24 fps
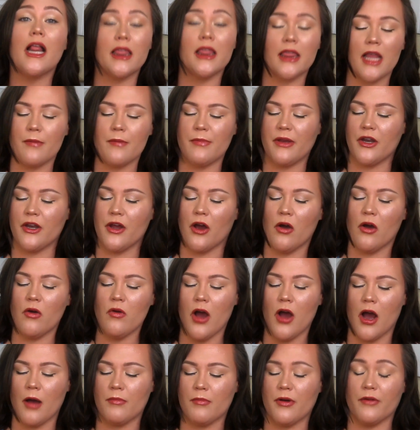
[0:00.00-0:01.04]
Let me know.
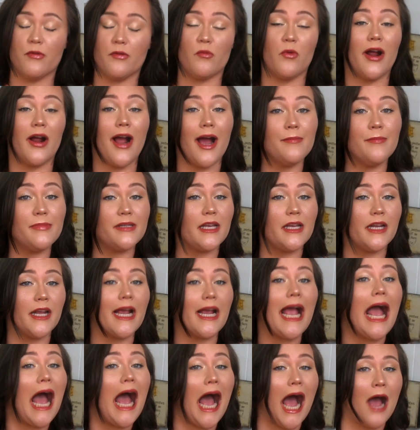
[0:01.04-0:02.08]
Um, but from where I'm
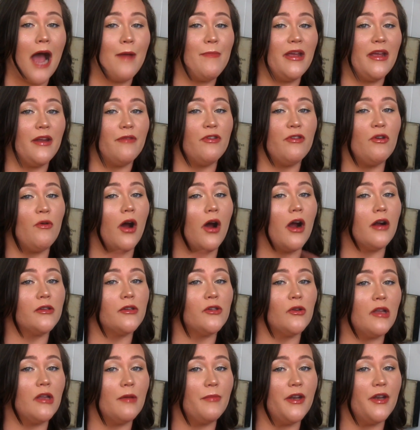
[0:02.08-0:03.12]
sitting, I'm in if you are.
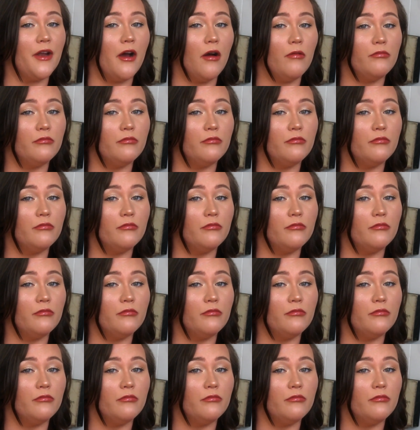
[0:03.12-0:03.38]
So let me know.